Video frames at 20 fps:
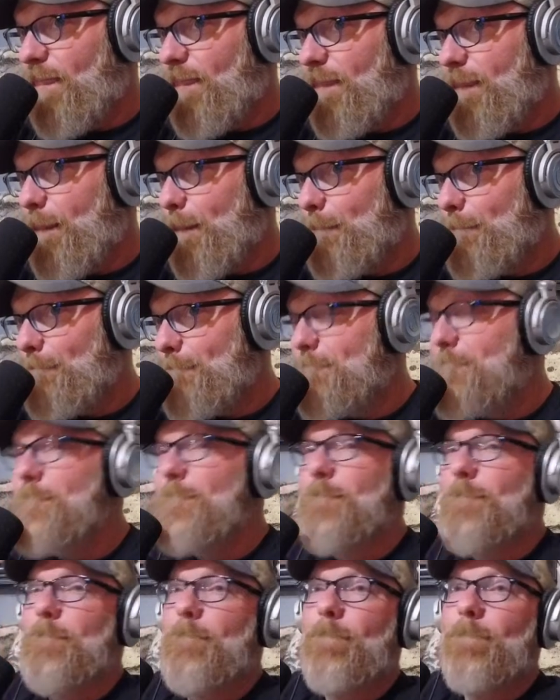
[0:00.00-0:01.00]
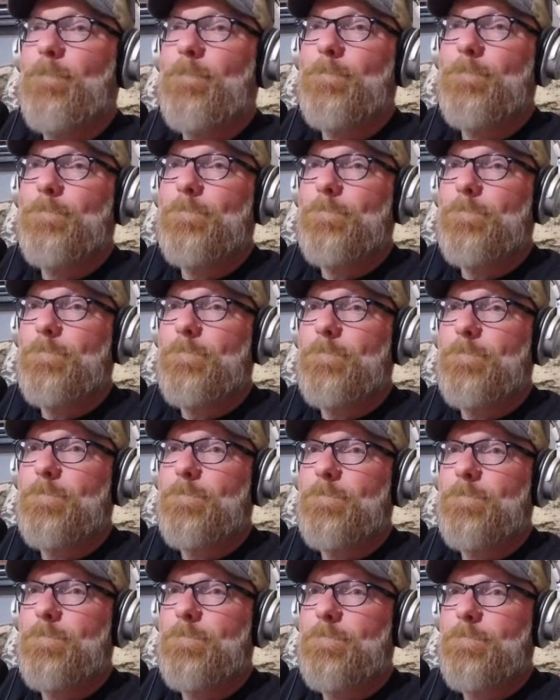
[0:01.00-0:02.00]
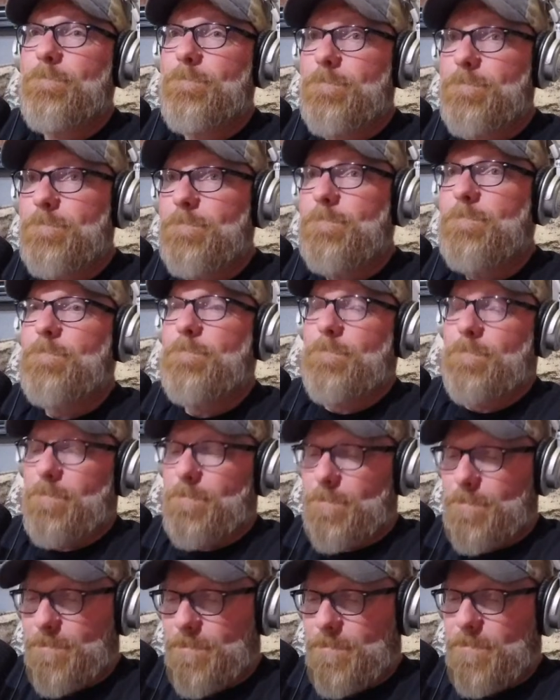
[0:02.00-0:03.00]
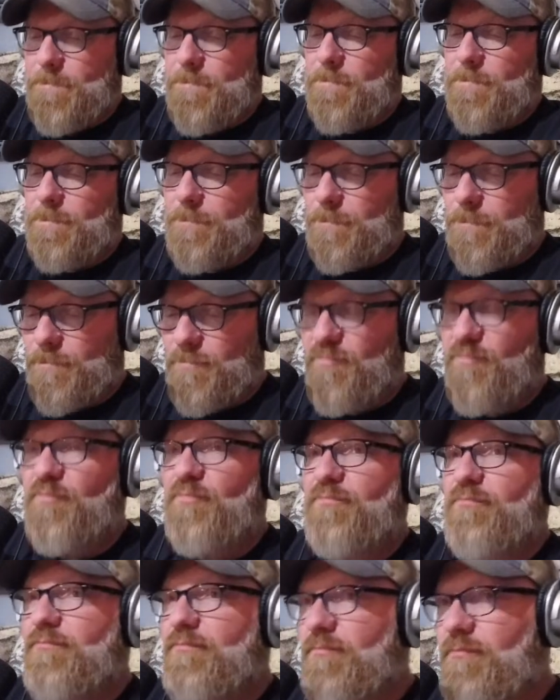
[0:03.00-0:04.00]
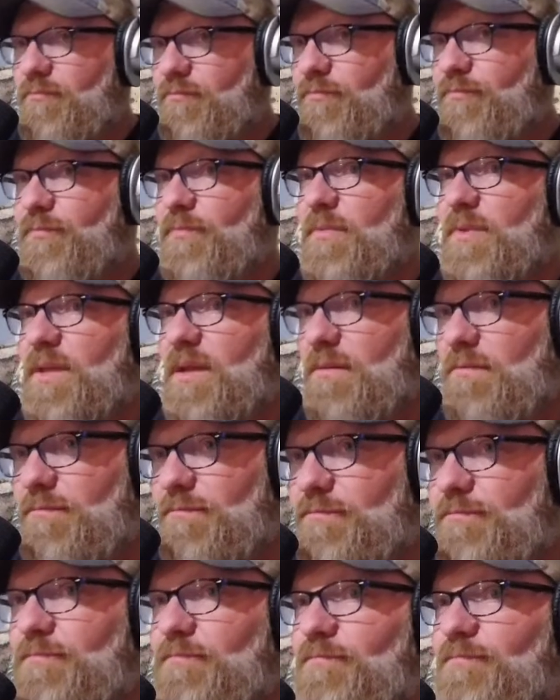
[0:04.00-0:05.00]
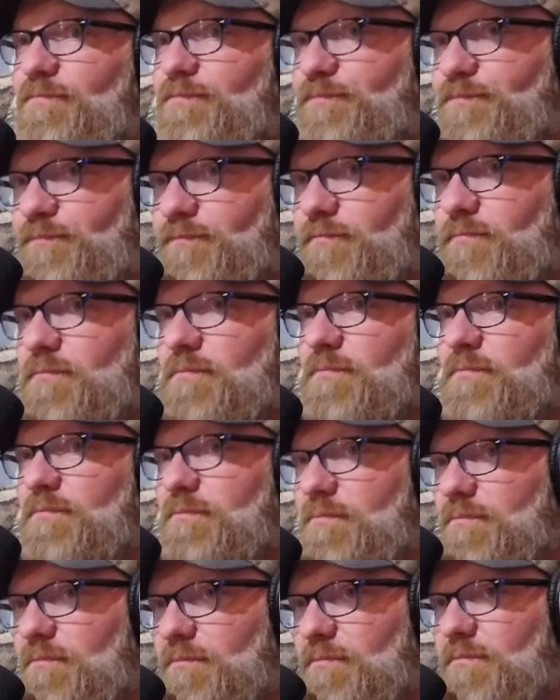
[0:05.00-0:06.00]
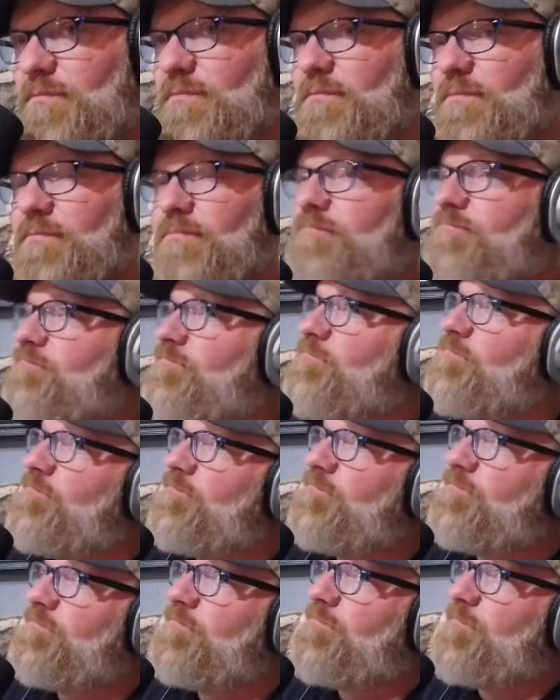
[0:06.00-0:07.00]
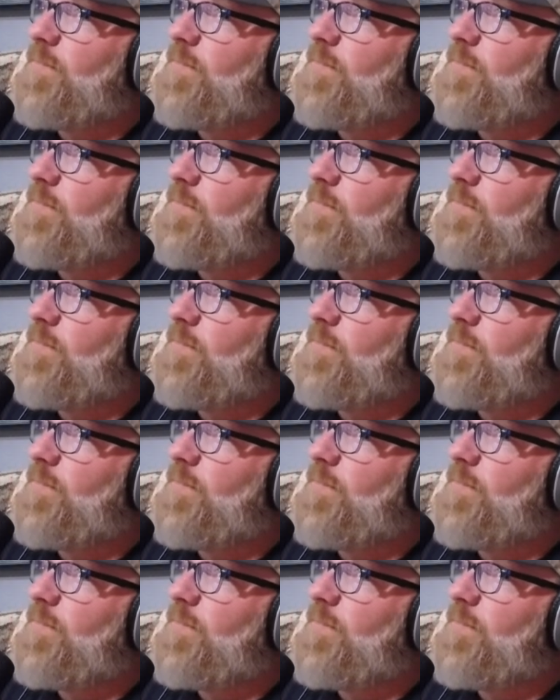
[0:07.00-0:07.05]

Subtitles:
this case. There's so many suspects. You know, anyone they'll talk about, well, who has she interacted with in the past month?